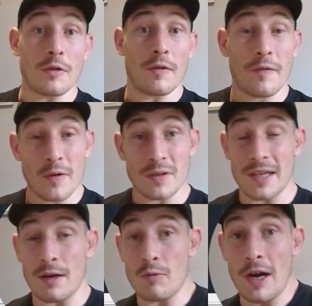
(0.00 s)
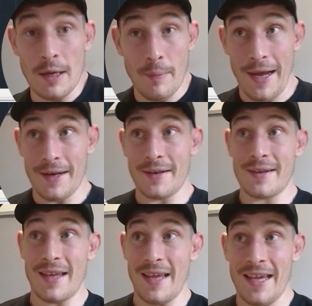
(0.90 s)
the first thing I'd
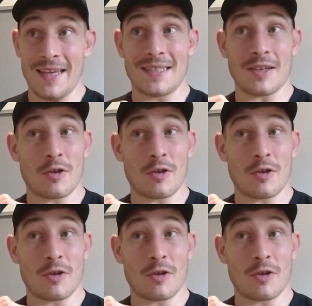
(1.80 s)
recommend is